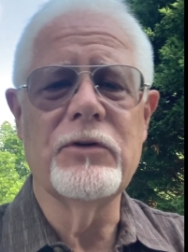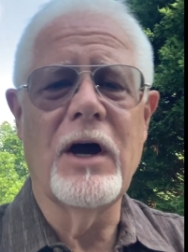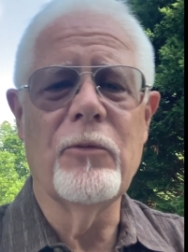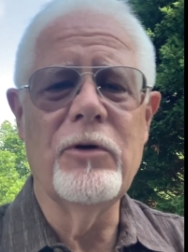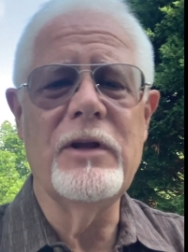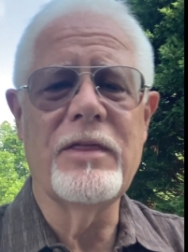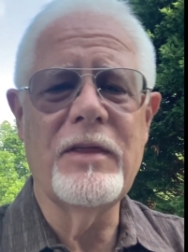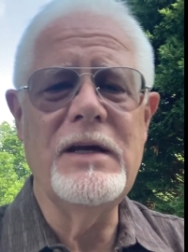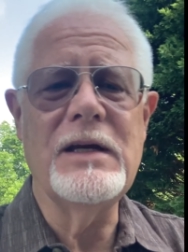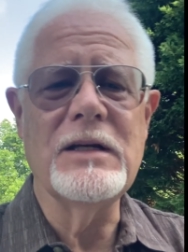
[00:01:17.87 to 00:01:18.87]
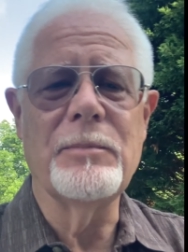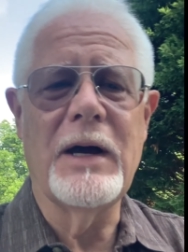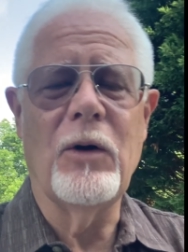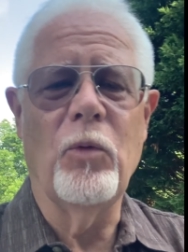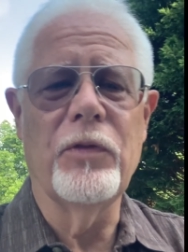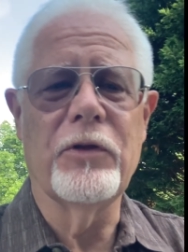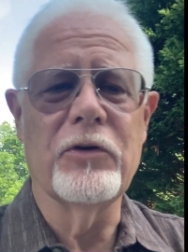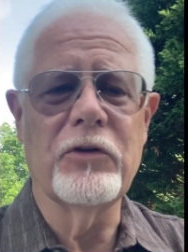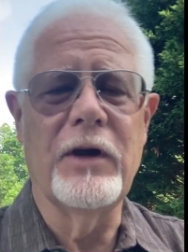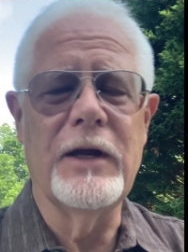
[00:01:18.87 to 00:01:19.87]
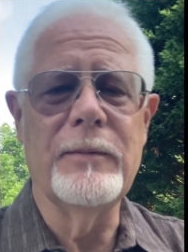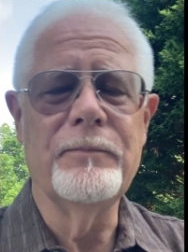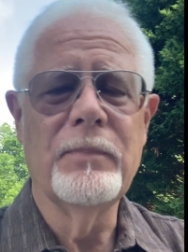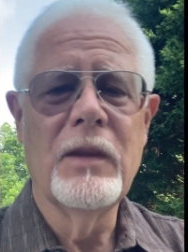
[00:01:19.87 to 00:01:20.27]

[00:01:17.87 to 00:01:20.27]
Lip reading: not really thinking about what they're saying.